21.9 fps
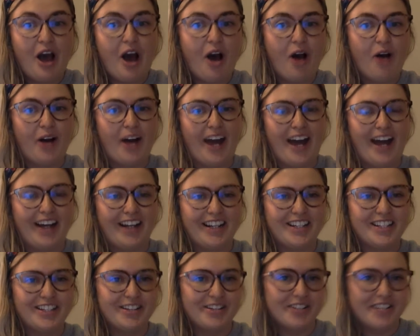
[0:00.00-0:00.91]
Okay,
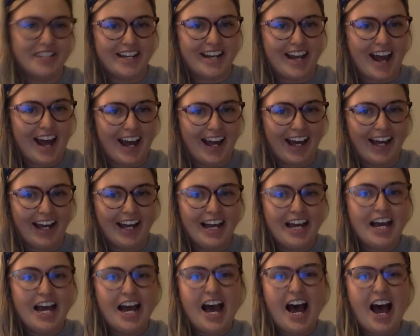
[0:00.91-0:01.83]
so today
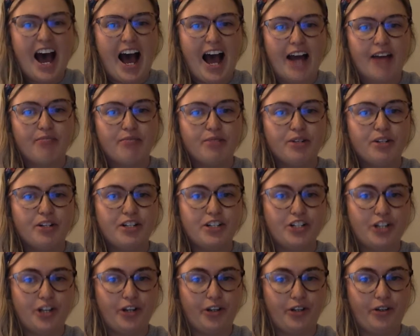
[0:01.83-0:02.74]
I am going to
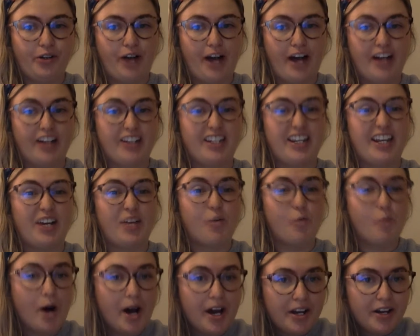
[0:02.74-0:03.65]
show you how to take
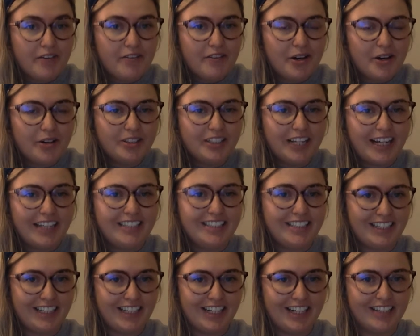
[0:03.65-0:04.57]
one of those
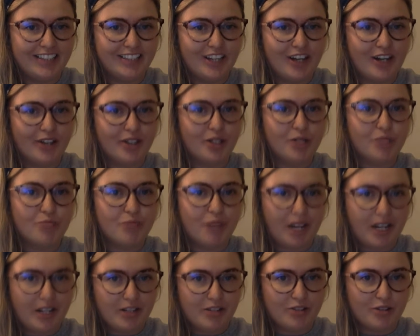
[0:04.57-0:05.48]
ideas on your
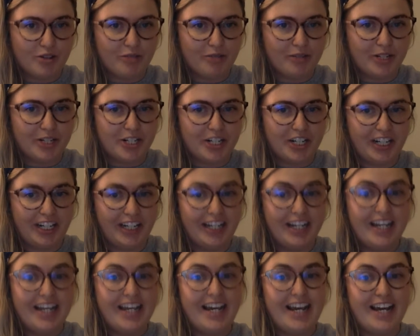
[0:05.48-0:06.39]
brainstorming sheet
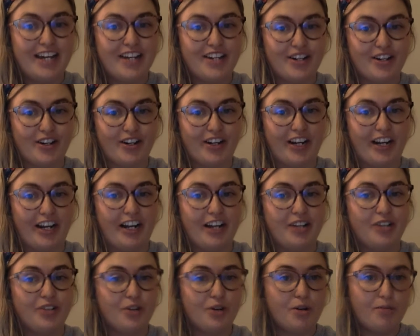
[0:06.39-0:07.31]
and turn it
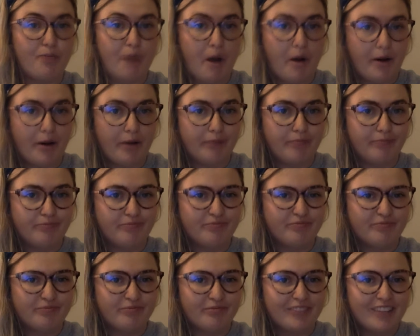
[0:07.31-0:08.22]
into a poem.
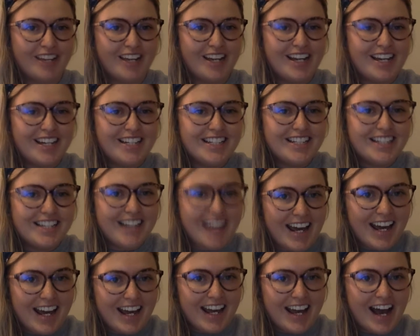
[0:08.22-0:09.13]

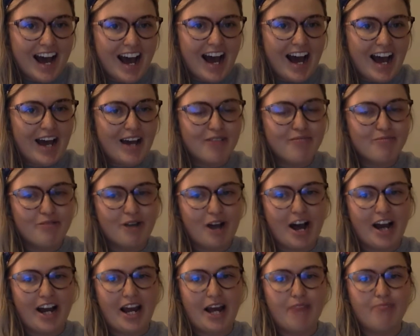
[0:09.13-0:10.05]
Today I
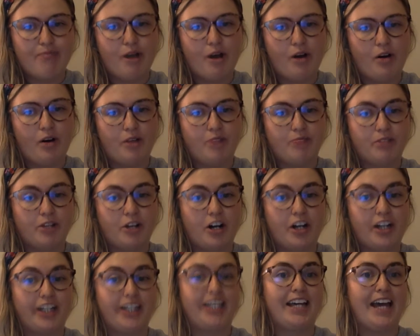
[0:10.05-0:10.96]
brought a poem
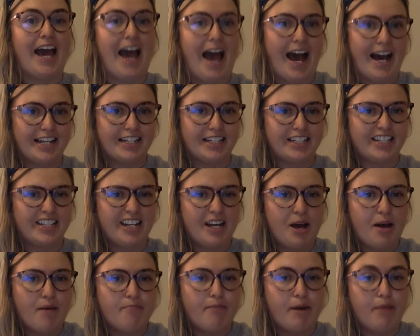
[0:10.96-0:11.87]
called Cat
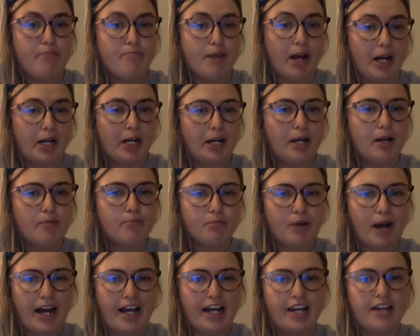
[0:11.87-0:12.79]
by Mary
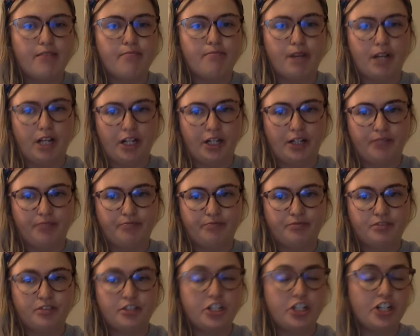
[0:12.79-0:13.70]
Brighton Miller
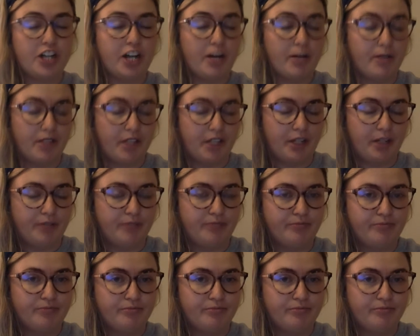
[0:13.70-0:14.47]
to share with you.